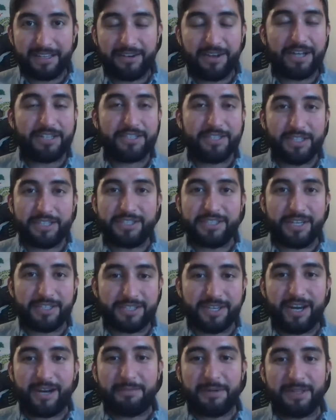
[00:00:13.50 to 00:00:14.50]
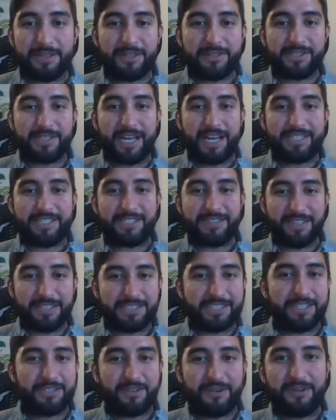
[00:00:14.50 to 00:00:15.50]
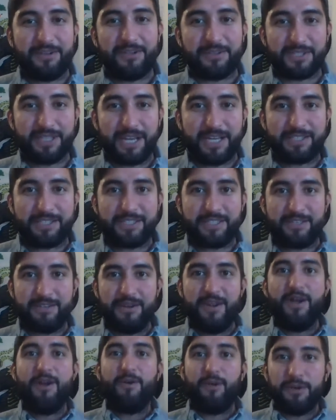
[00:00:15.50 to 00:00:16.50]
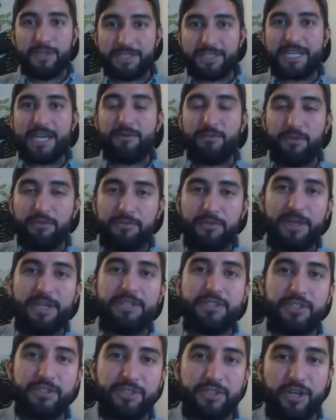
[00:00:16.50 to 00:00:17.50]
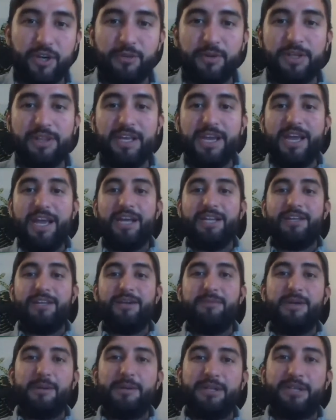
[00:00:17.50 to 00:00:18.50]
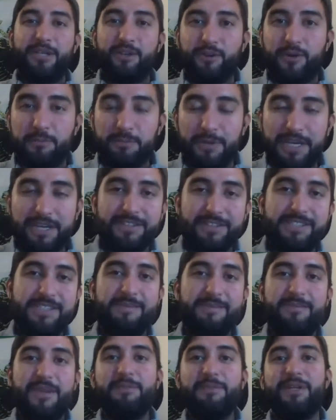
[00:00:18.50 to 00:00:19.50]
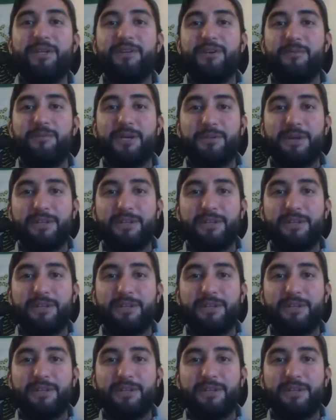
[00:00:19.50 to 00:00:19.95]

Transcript: let's not talk about those last two. Let's ignore those last two. Or instead, we'll finish the show with a little bit about the Europeos, maybe a little bit about the